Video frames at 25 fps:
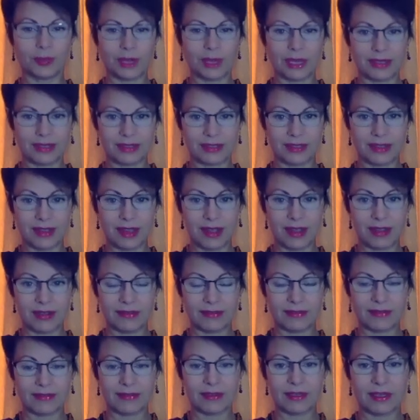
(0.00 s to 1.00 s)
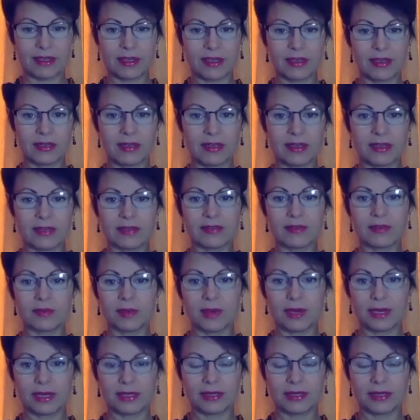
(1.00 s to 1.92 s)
past life, guess what?